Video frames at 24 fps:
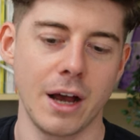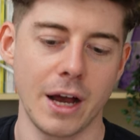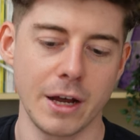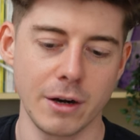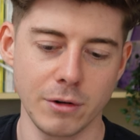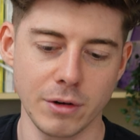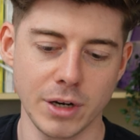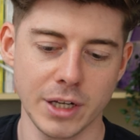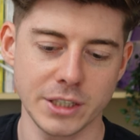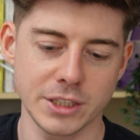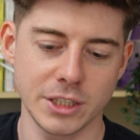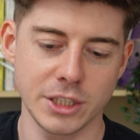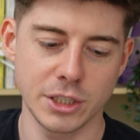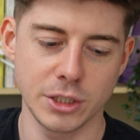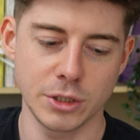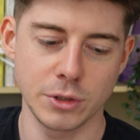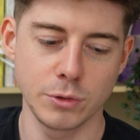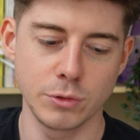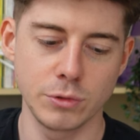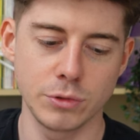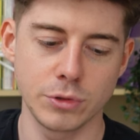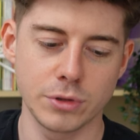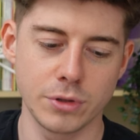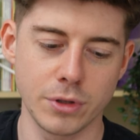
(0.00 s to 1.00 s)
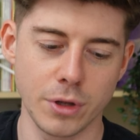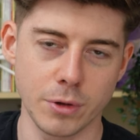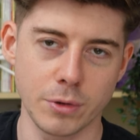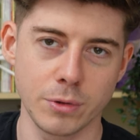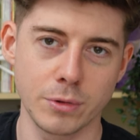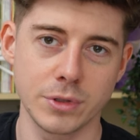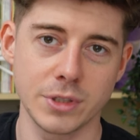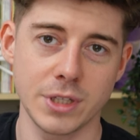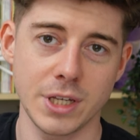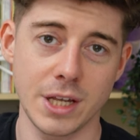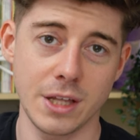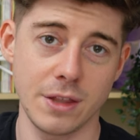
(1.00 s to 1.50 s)
I don't like to use
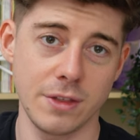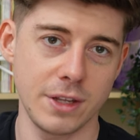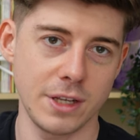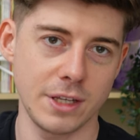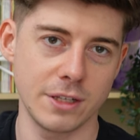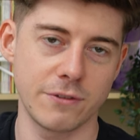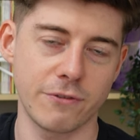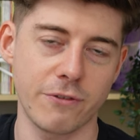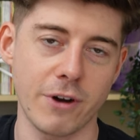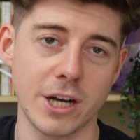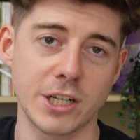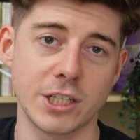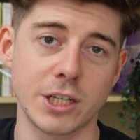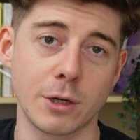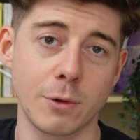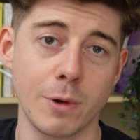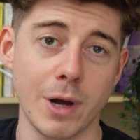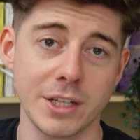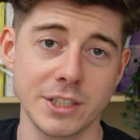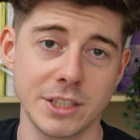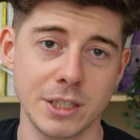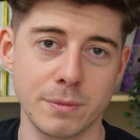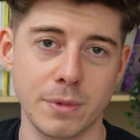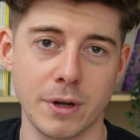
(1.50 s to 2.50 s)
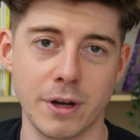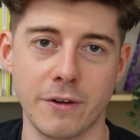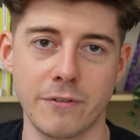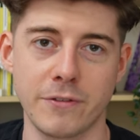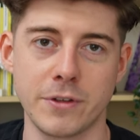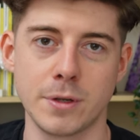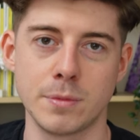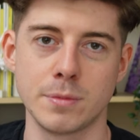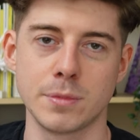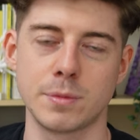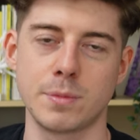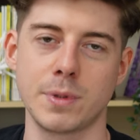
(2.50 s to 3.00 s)
those in these fresh aquatic
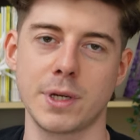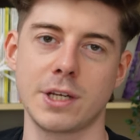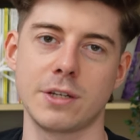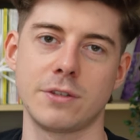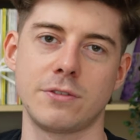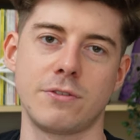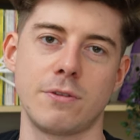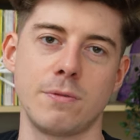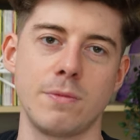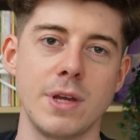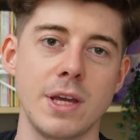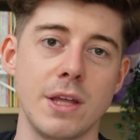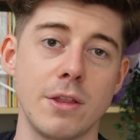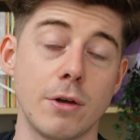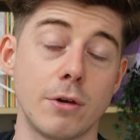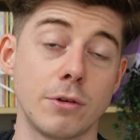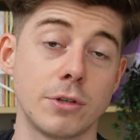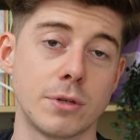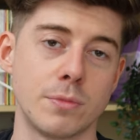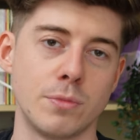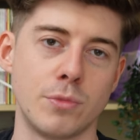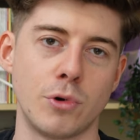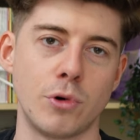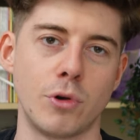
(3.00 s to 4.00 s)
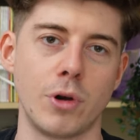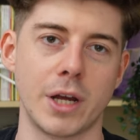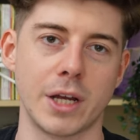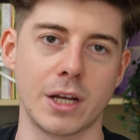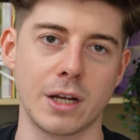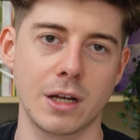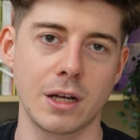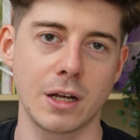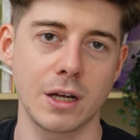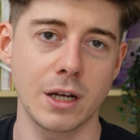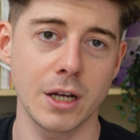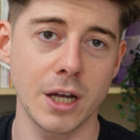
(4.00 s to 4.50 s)
perfumes because for me those are more like
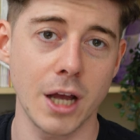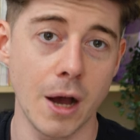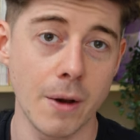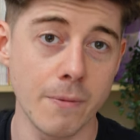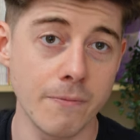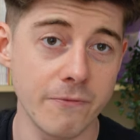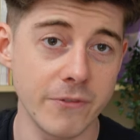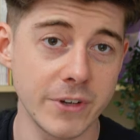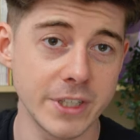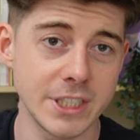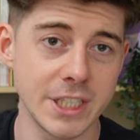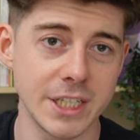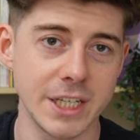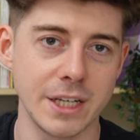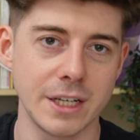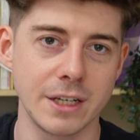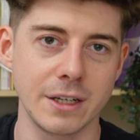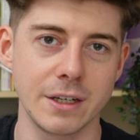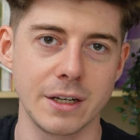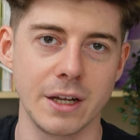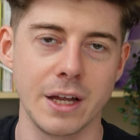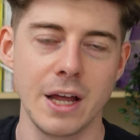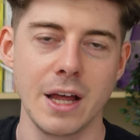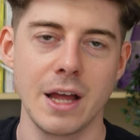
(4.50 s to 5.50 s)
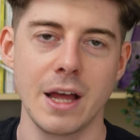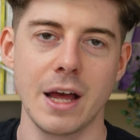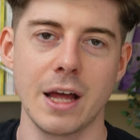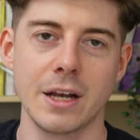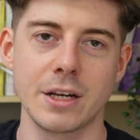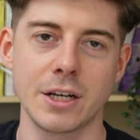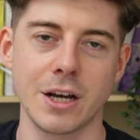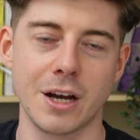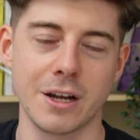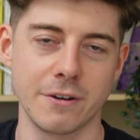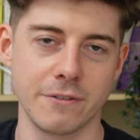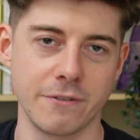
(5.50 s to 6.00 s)
comforting
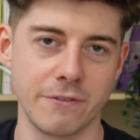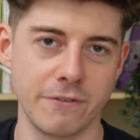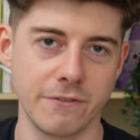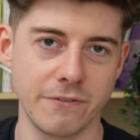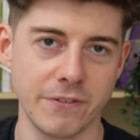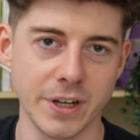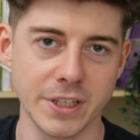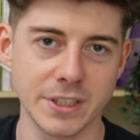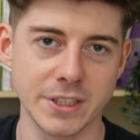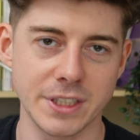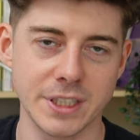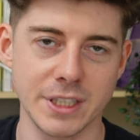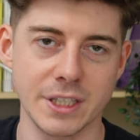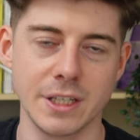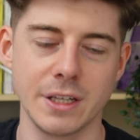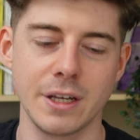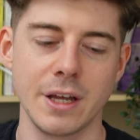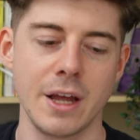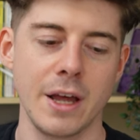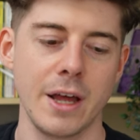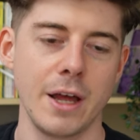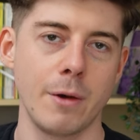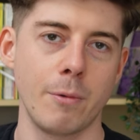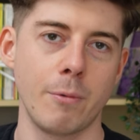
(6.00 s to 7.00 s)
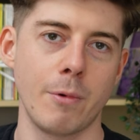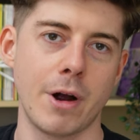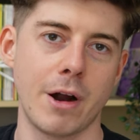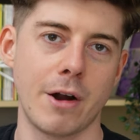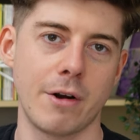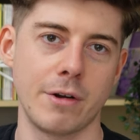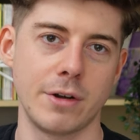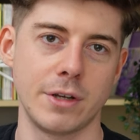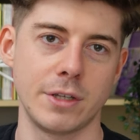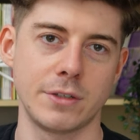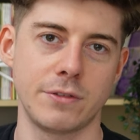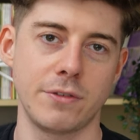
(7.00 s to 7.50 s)
and kind of fuzzy,
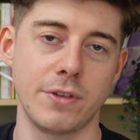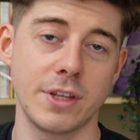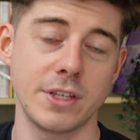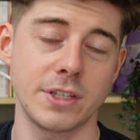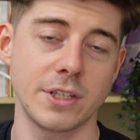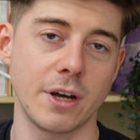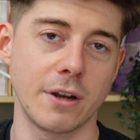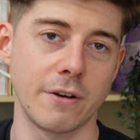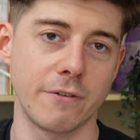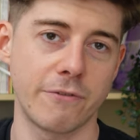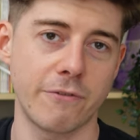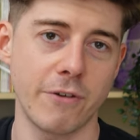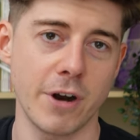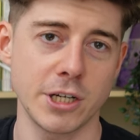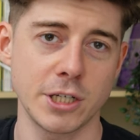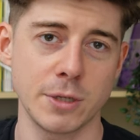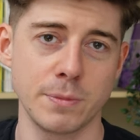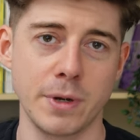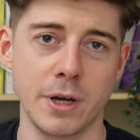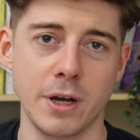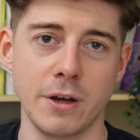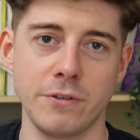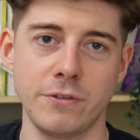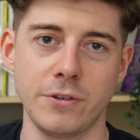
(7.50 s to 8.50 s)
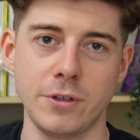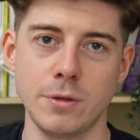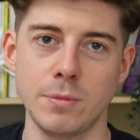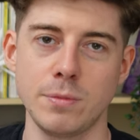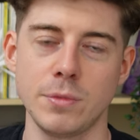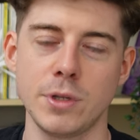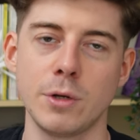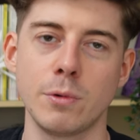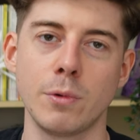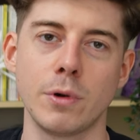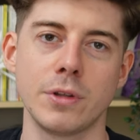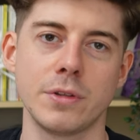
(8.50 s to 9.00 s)
whereas for this kind of fresher
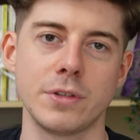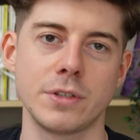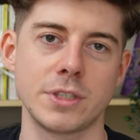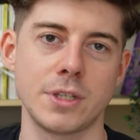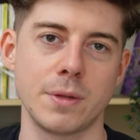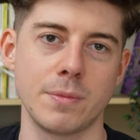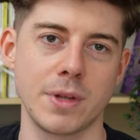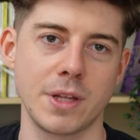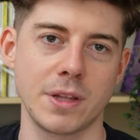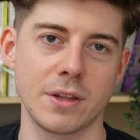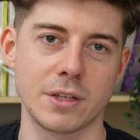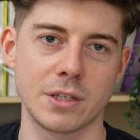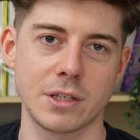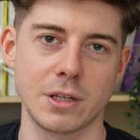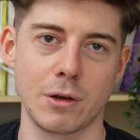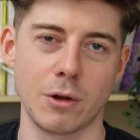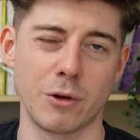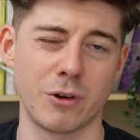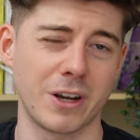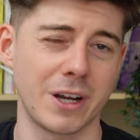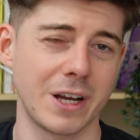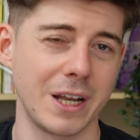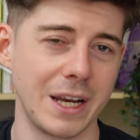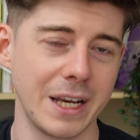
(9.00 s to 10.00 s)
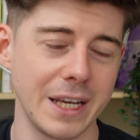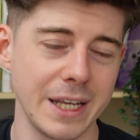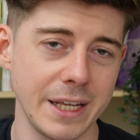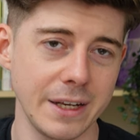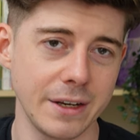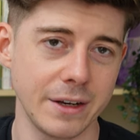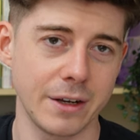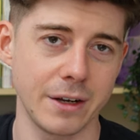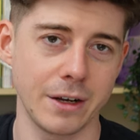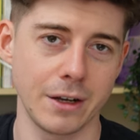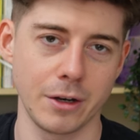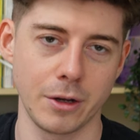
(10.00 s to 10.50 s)
perfume you want something that's a lot
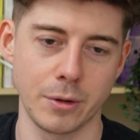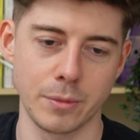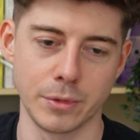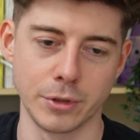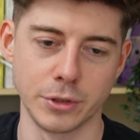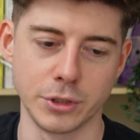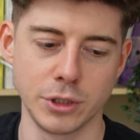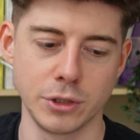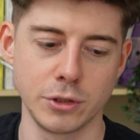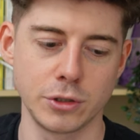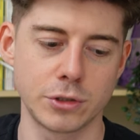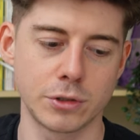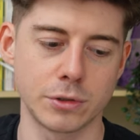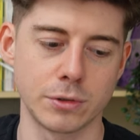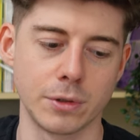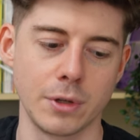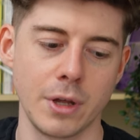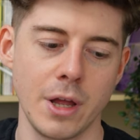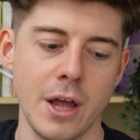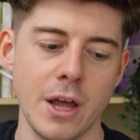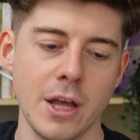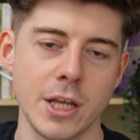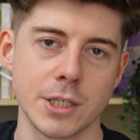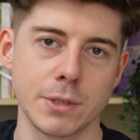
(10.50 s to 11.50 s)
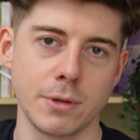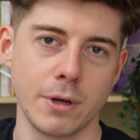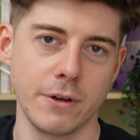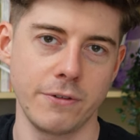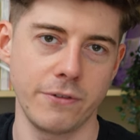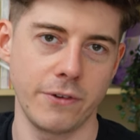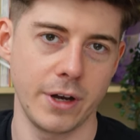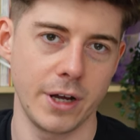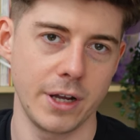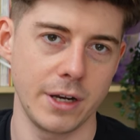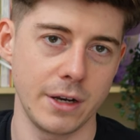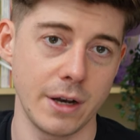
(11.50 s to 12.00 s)
cleaner, a lot more neutral. So I
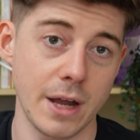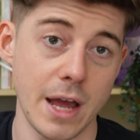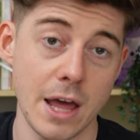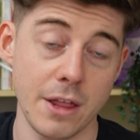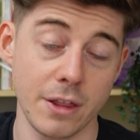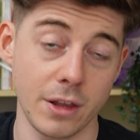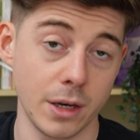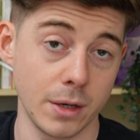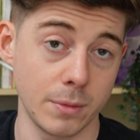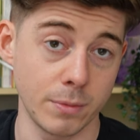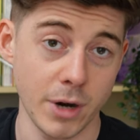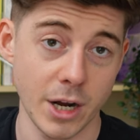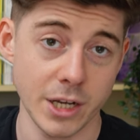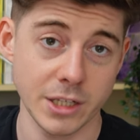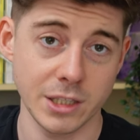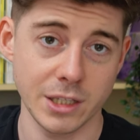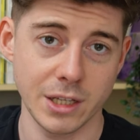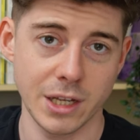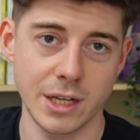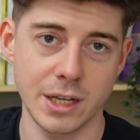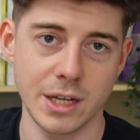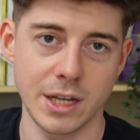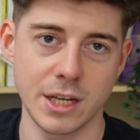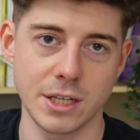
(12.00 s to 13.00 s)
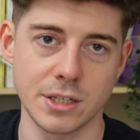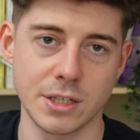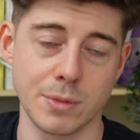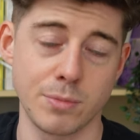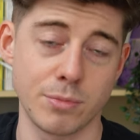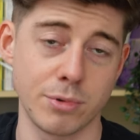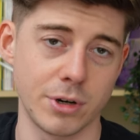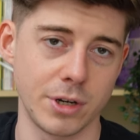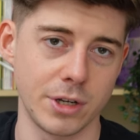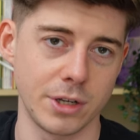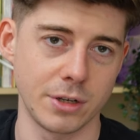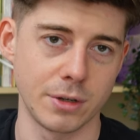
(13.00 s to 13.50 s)
find ethylene brassolate is a
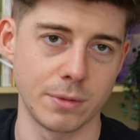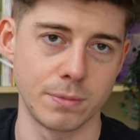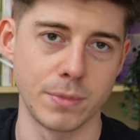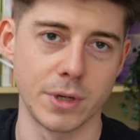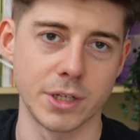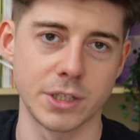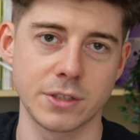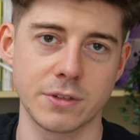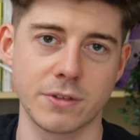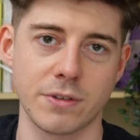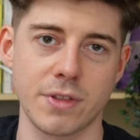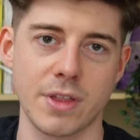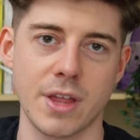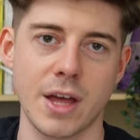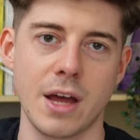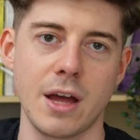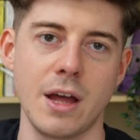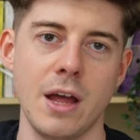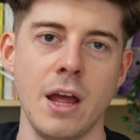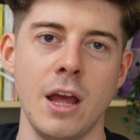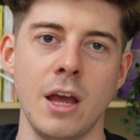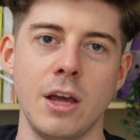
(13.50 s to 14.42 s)
pretty good musk for that.